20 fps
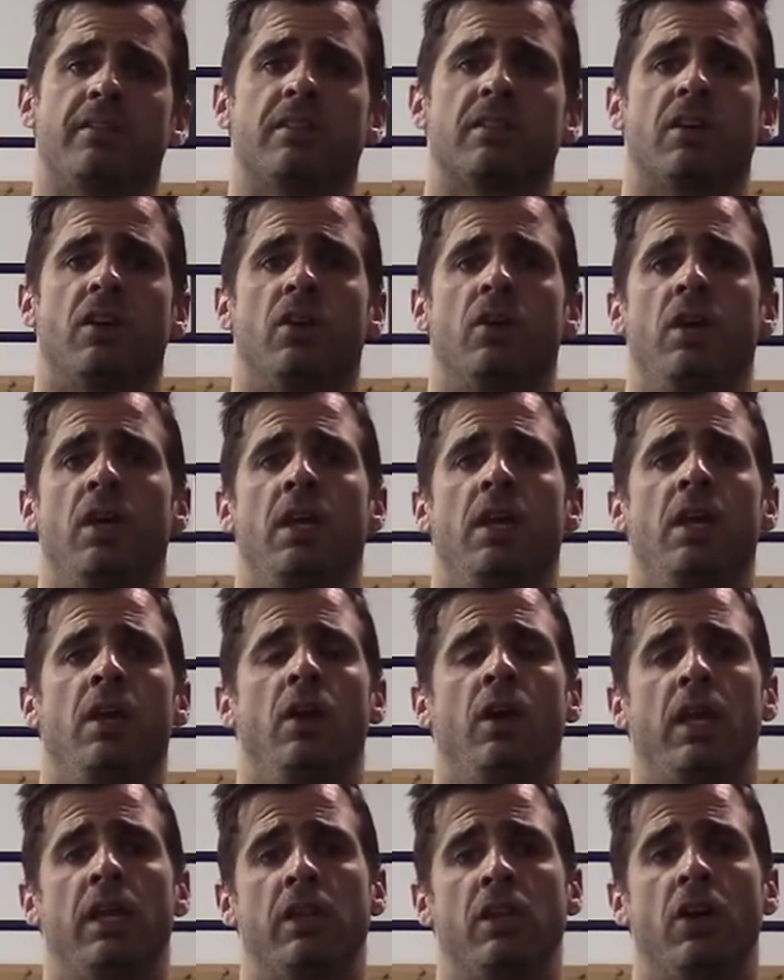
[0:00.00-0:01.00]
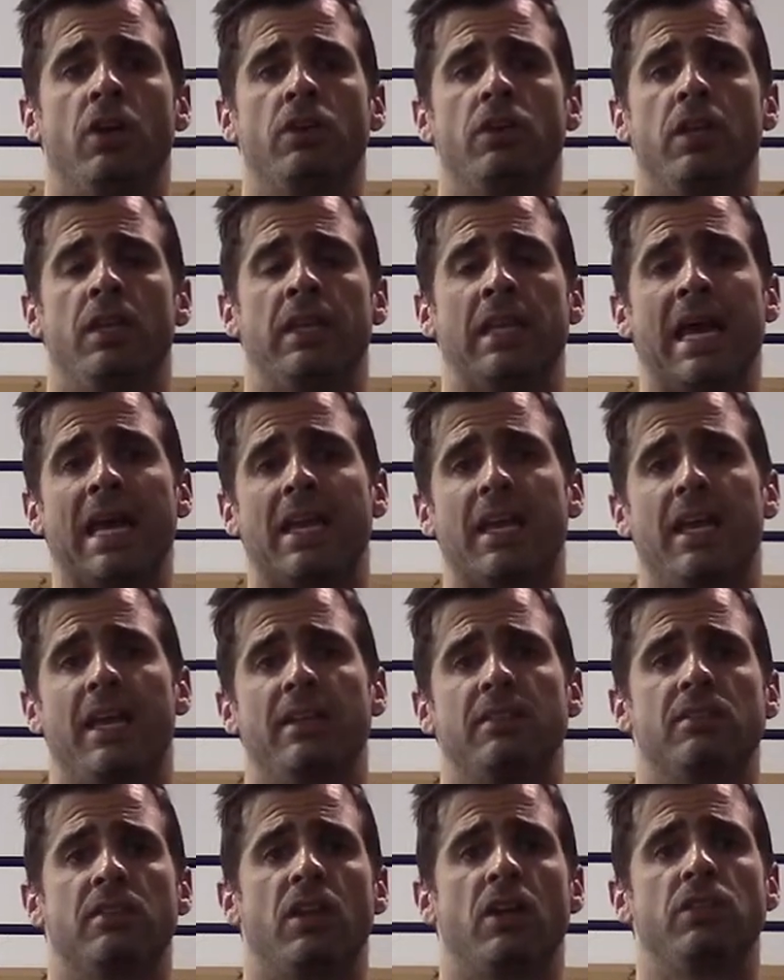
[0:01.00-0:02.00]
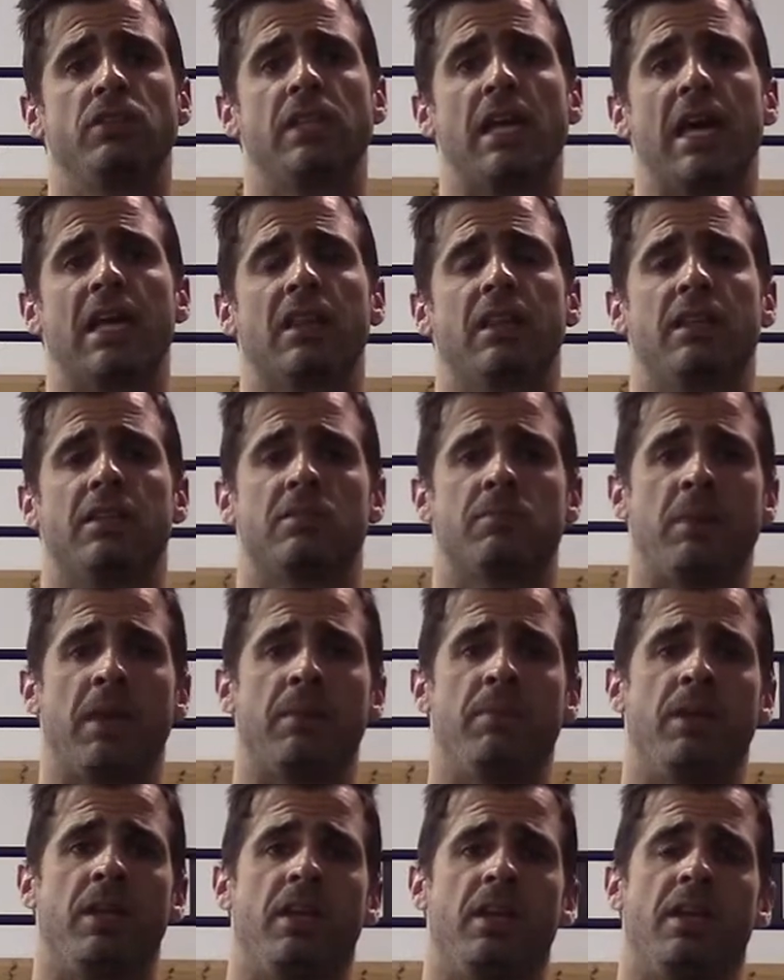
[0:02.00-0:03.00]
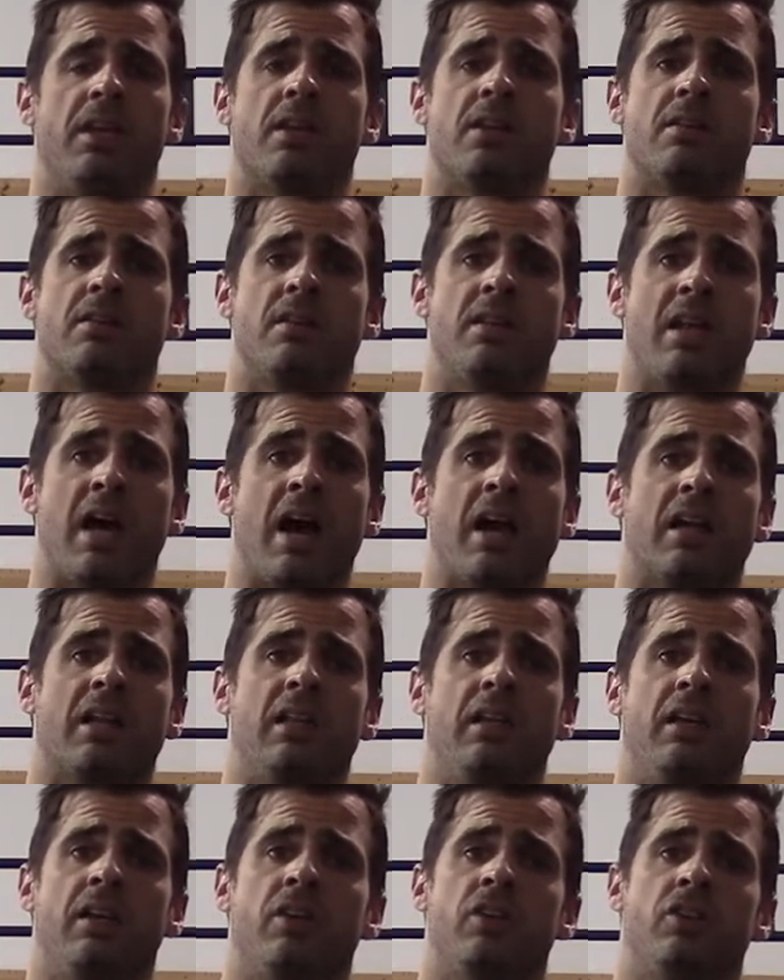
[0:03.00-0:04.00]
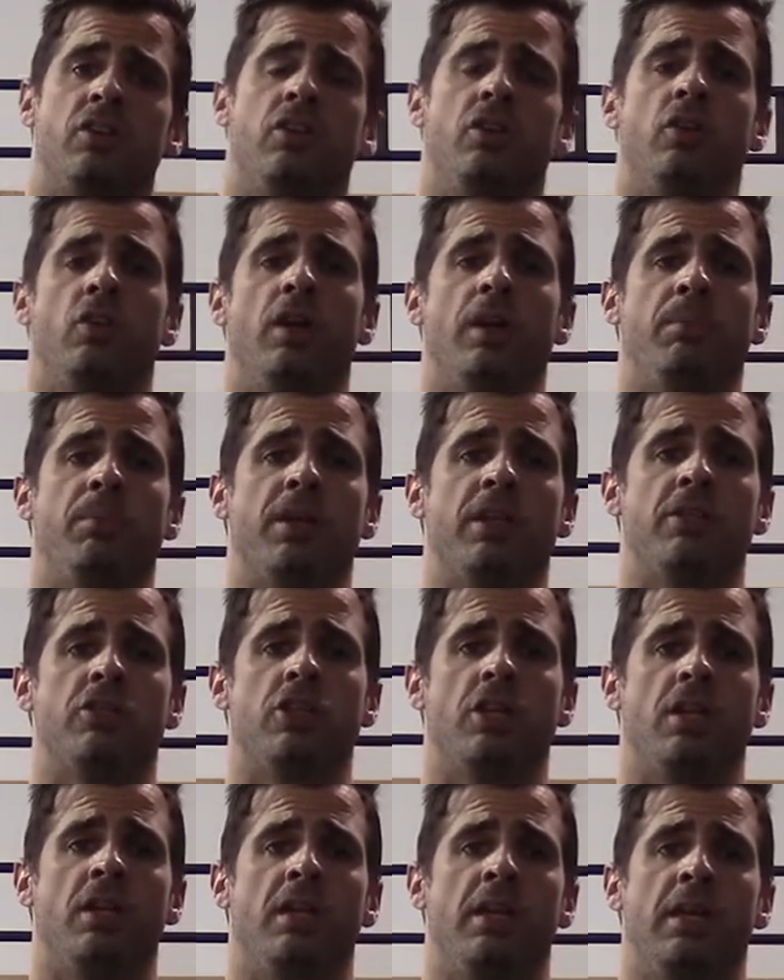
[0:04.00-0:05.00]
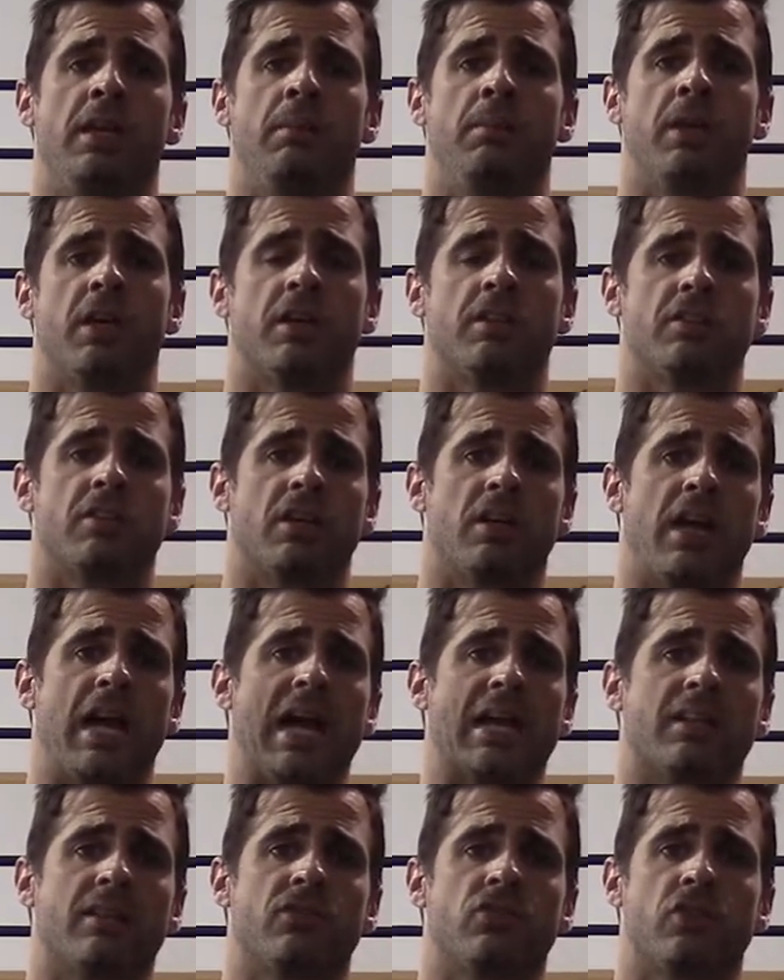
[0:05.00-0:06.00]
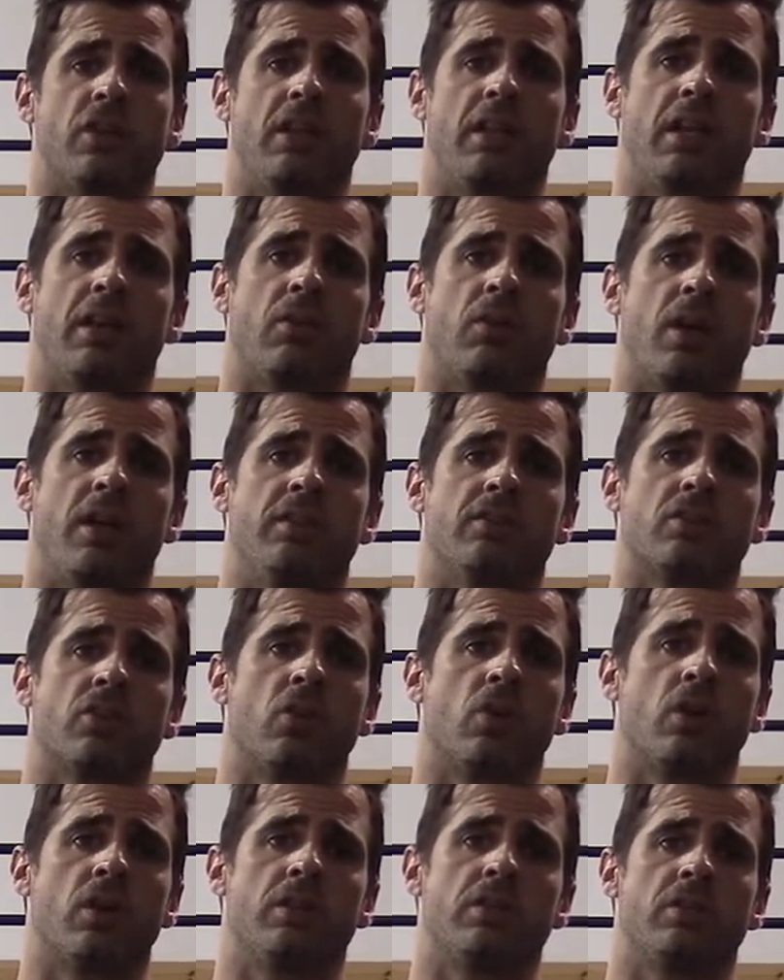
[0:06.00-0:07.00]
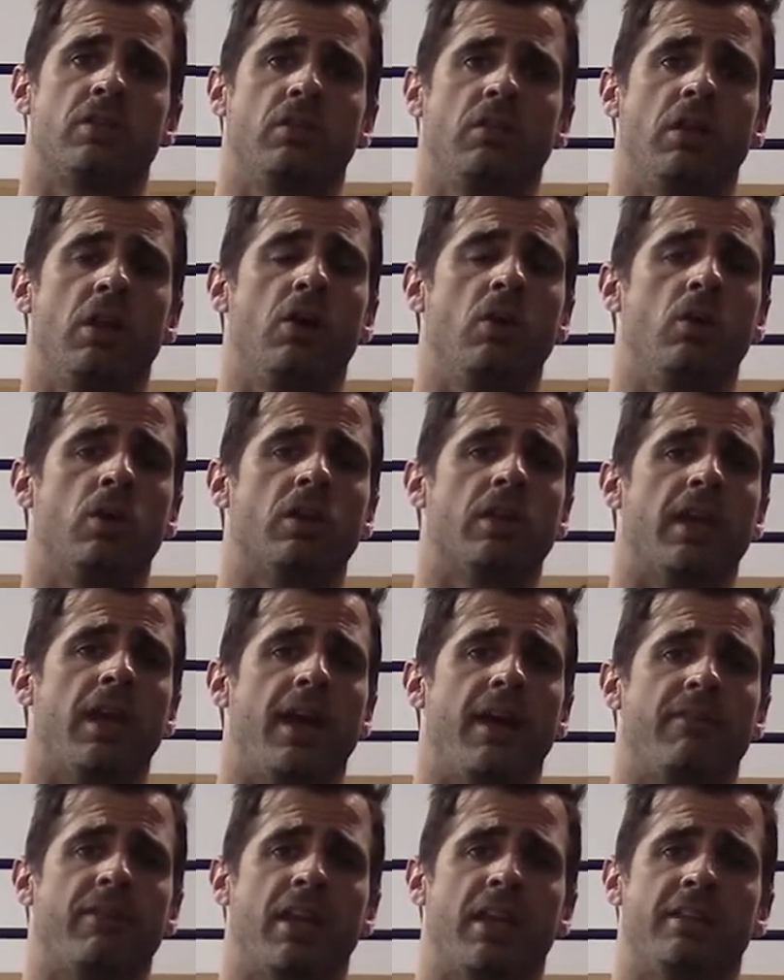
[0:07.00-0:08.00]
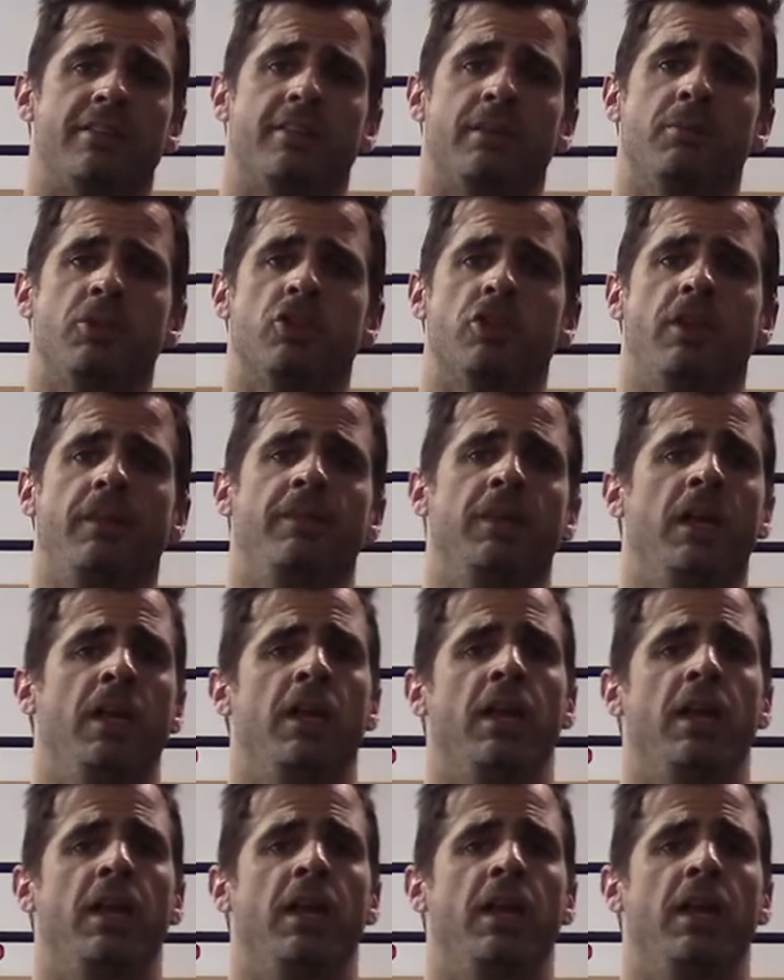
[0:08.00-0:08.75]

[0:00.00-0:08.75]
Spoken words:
So in that case, those athletes may be not cleared to do hip hinging because their active straight leg raise score is too low, or they have an asymmetry,